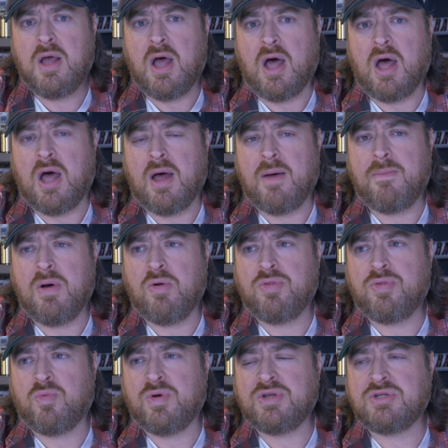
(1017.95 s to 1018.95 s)
uh,
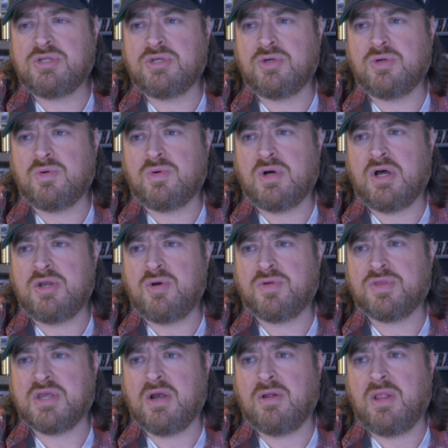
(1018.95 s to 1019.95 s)
both went to uh,
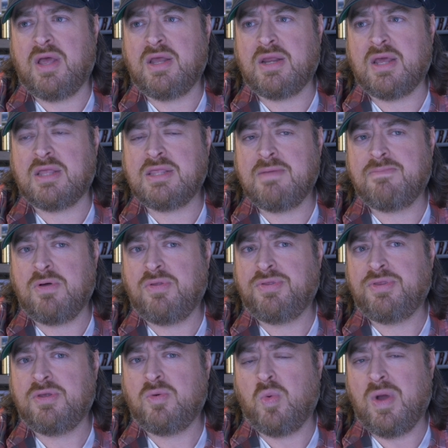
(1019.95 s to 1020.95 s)
North Carolina and they
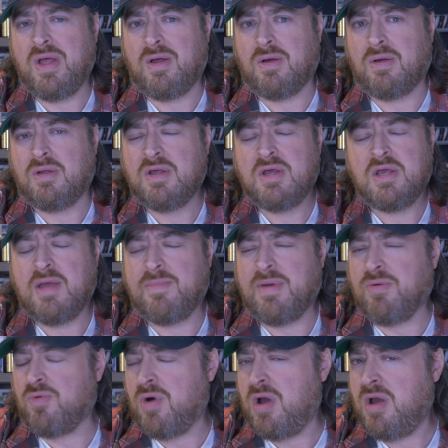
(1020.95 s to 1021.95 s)
both did well. Am
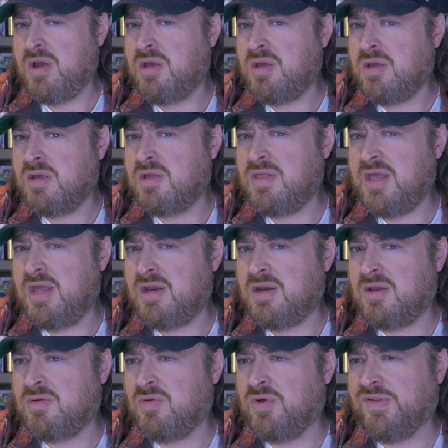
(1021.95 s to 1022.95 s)
I wrong in that?
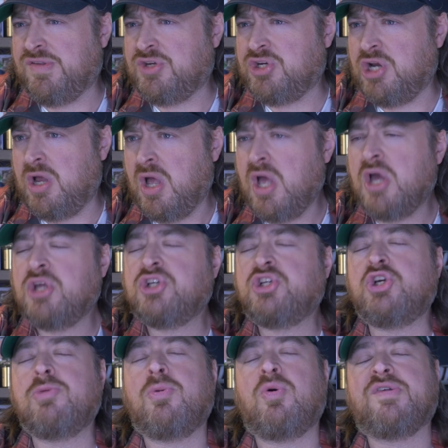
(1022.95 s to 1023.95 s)
It was Ch-
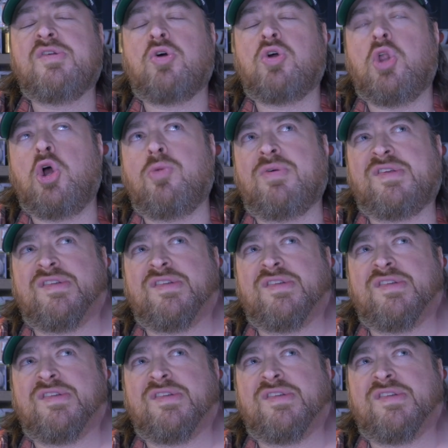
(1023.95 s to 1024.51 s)
Chuba was Oklahoma